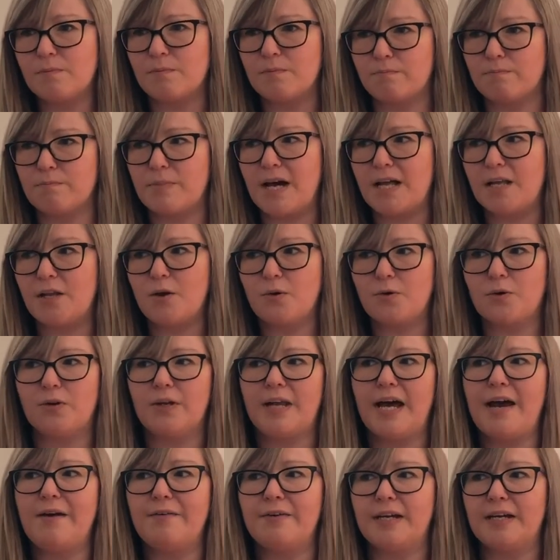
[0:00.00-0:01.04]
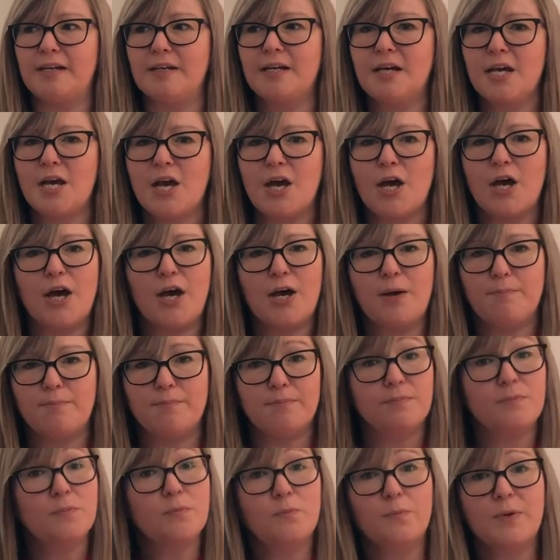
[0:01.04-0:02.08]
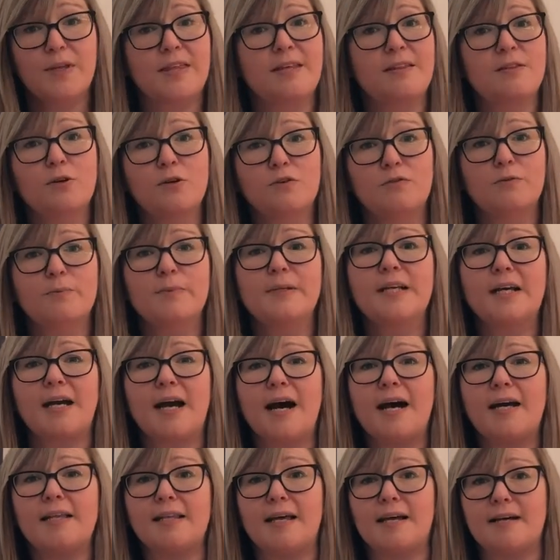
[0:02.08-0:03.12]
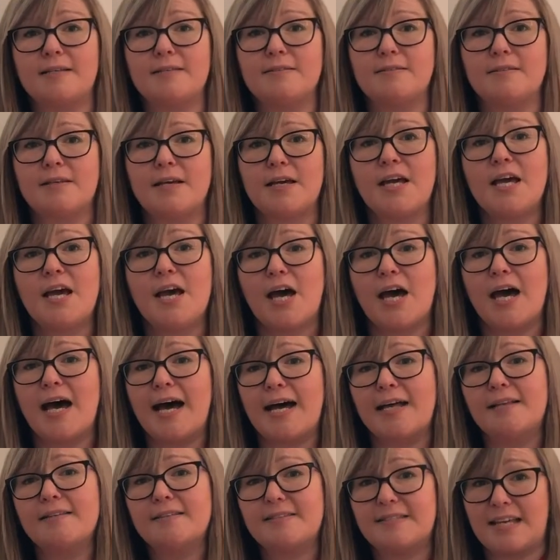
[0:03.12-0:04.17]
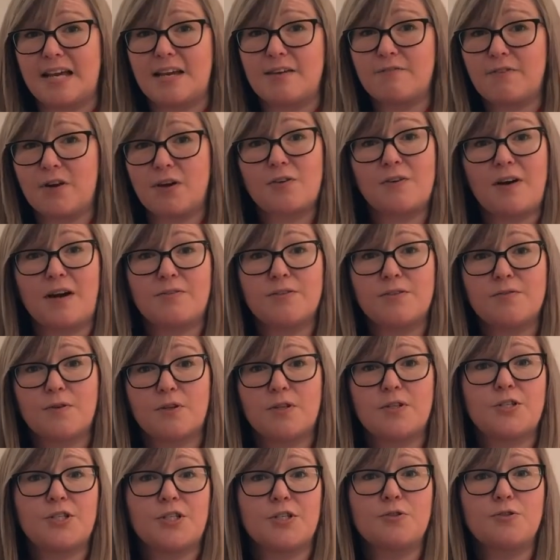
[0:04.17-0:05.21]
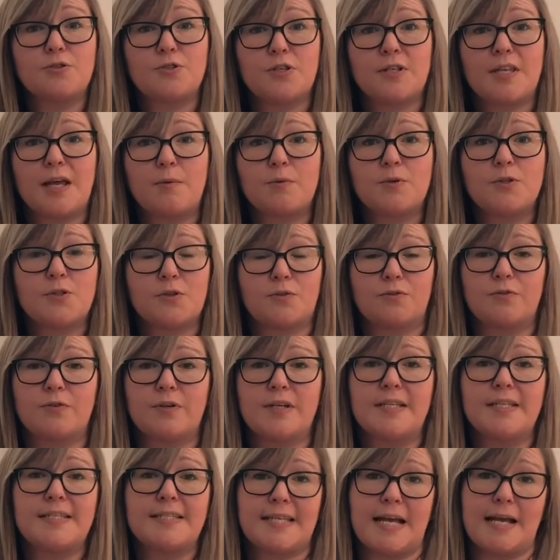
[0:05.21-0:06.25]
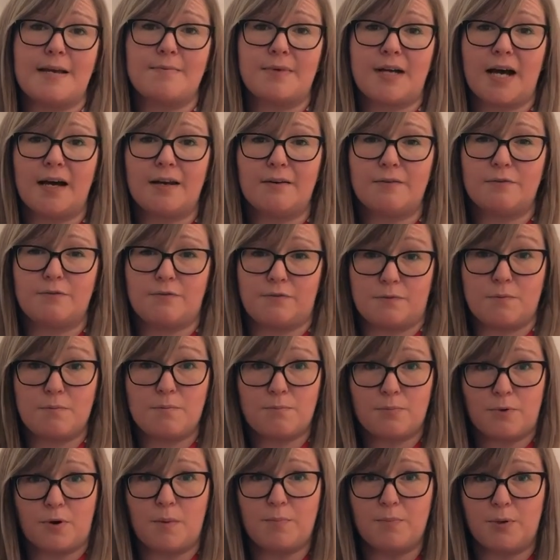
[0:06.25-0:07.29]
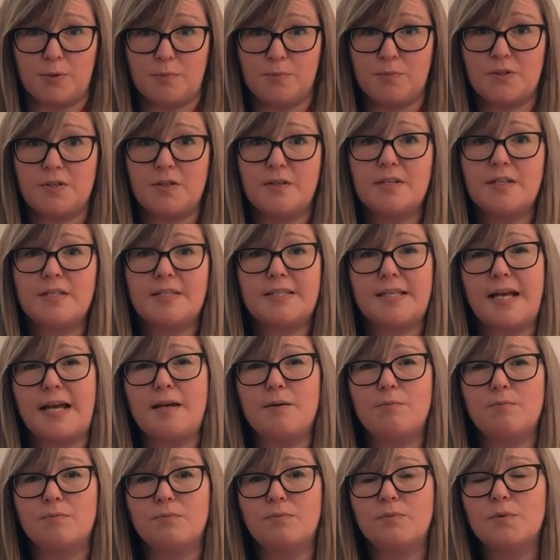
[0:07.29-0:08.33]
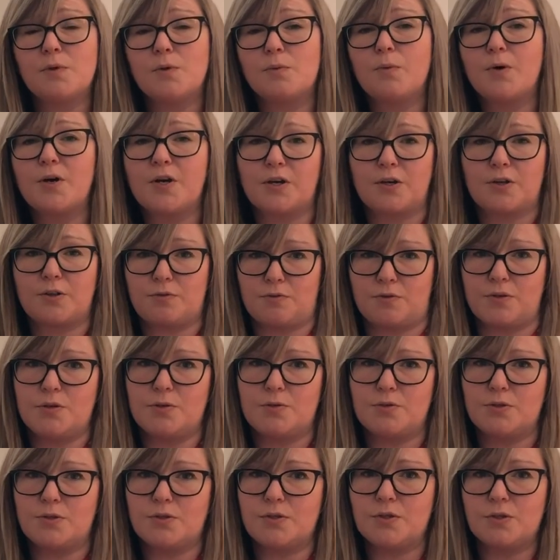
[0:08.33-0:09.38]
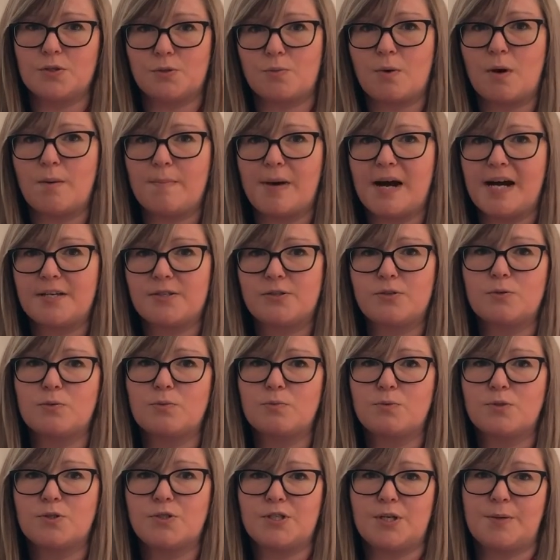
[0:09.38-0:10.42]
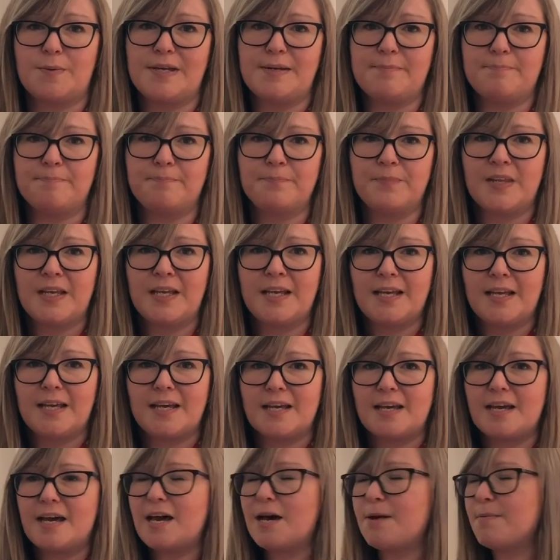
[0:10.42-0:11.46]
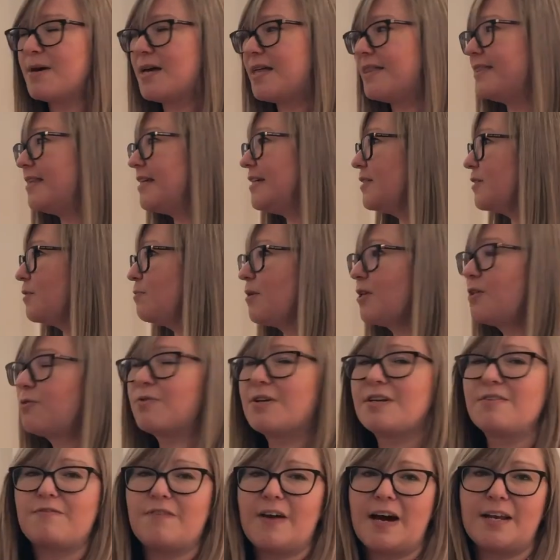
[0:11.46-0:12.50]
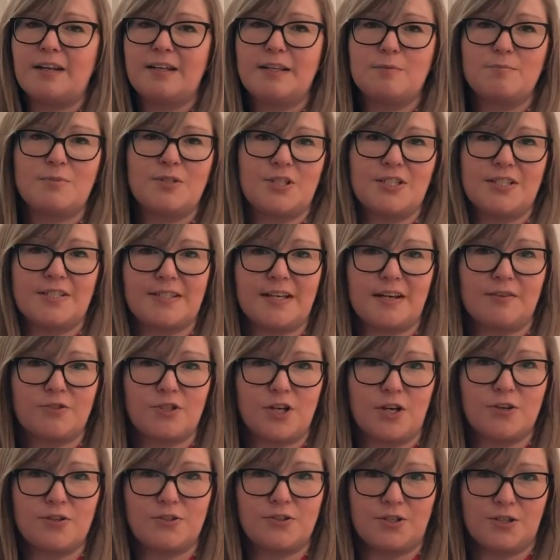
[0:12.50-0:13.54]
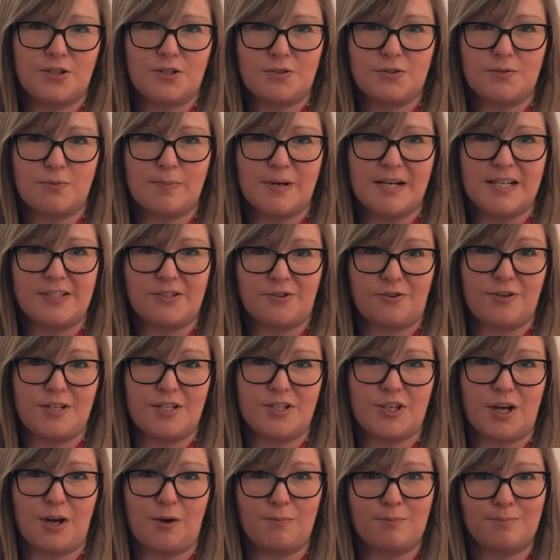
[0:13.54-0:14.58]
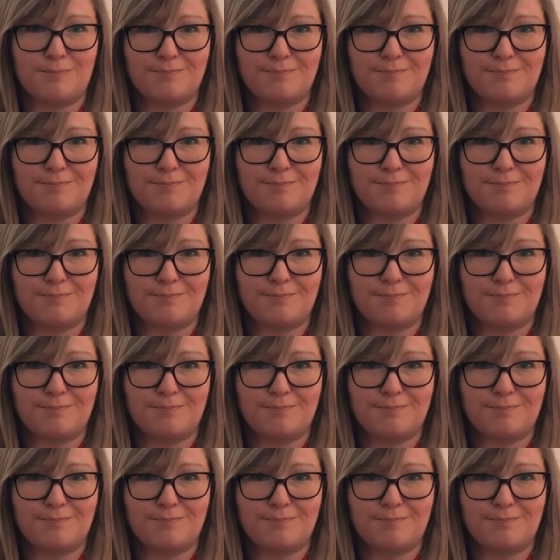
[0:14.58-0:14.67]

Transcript: my local area um, within government guidelines and take photographs of other children that were suffering the same kind of problems and the same work throughs as what my son was doing. Um, and these are my three final images that I've chose to use for my degree show.